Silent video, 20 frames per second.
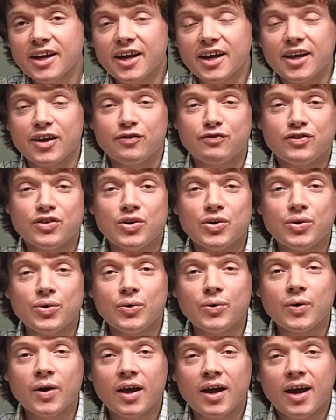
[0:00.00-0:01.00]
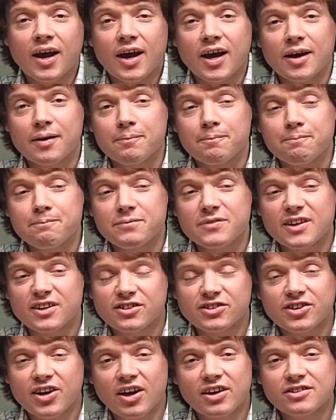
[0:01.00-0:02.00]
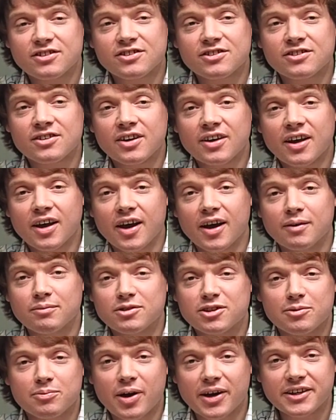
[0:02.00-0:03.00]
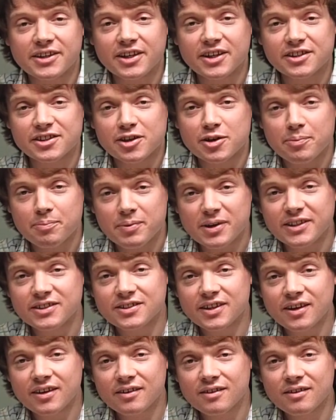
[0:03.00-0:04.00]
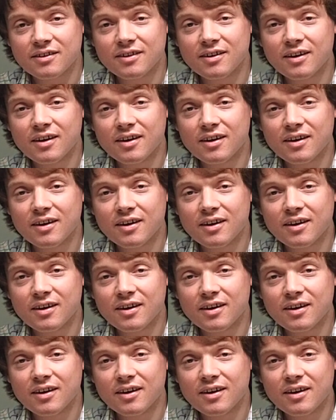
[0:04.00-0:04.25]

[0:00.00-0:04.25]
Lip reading: If you discuss some ideas in a meeting,